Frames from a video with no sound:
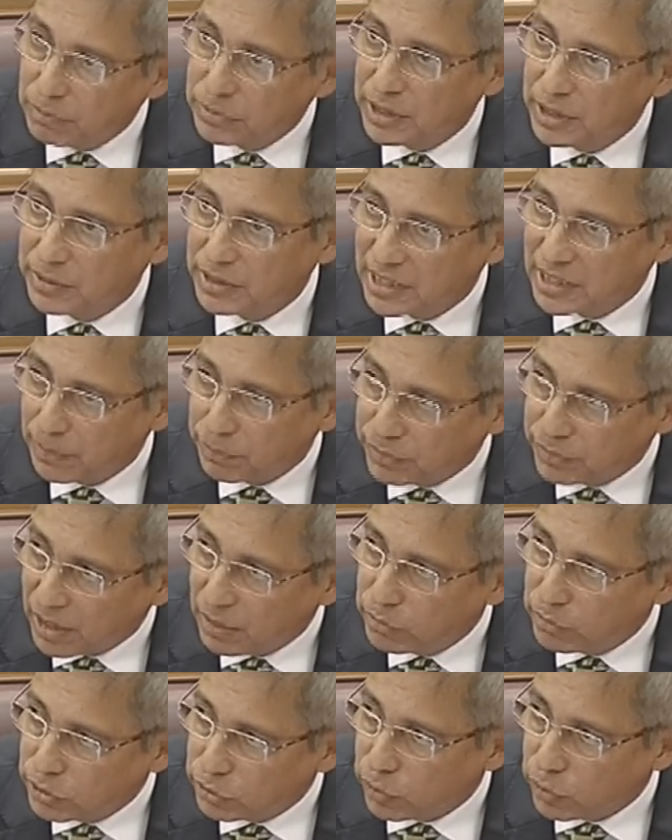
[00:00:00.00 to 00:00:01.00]
exams in
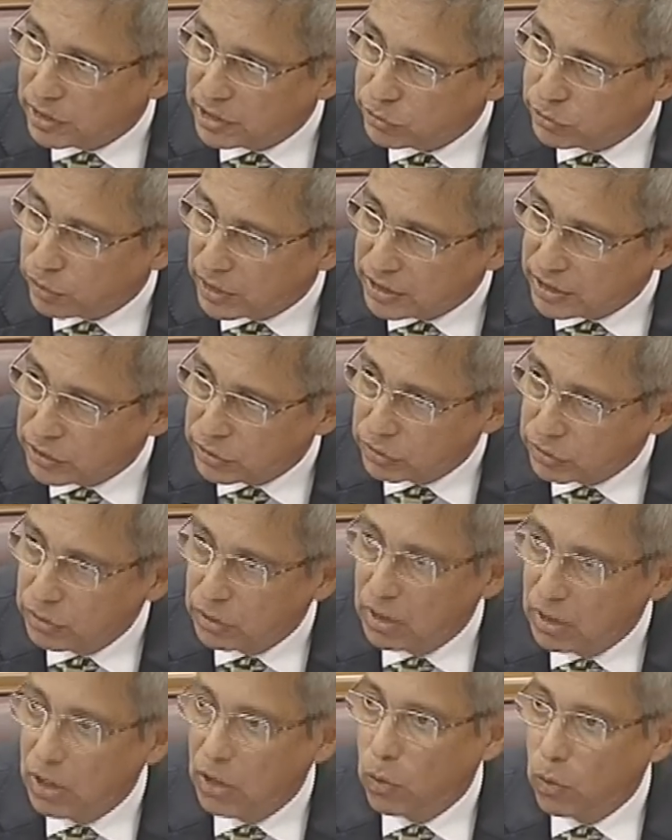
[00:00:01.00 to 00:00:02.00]
September
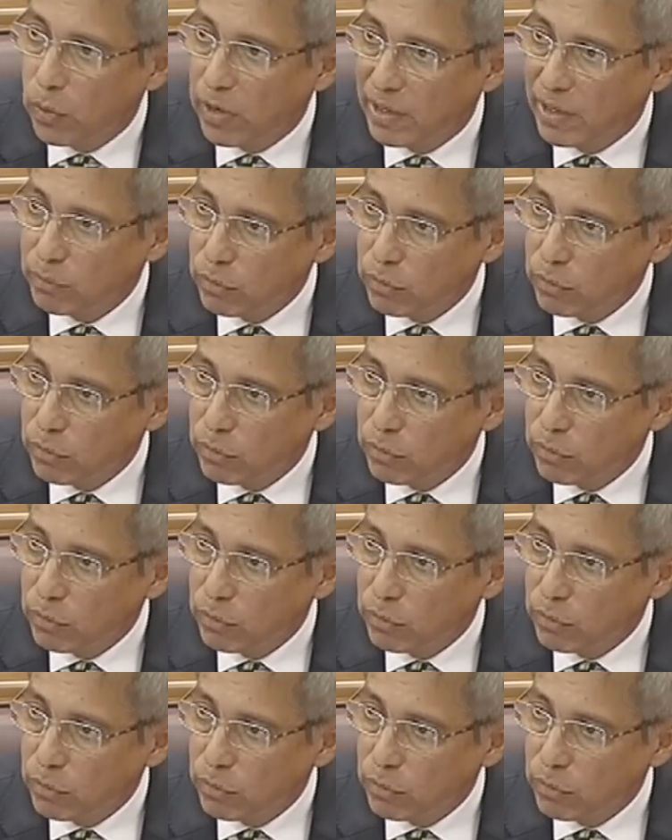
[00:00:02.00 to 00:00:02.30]
2022,